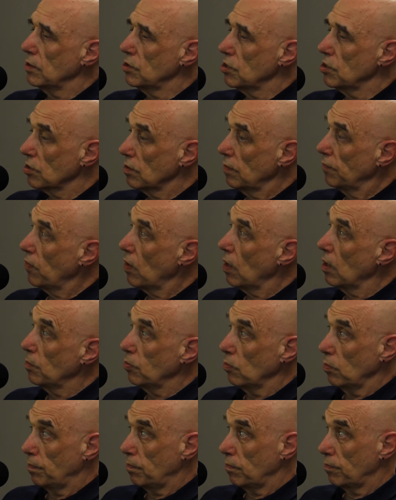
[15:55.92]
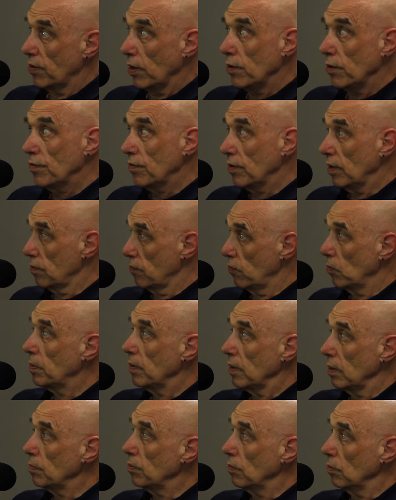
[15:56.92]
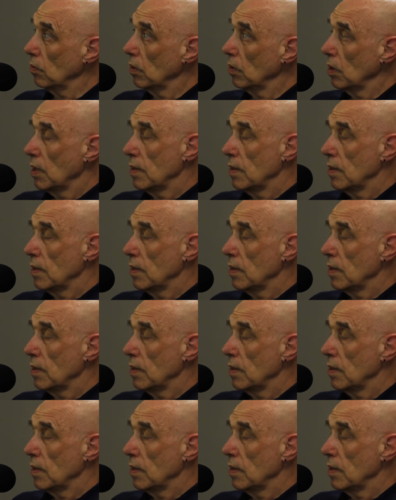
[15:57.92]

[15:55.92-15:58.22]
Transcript: justifiable process for people.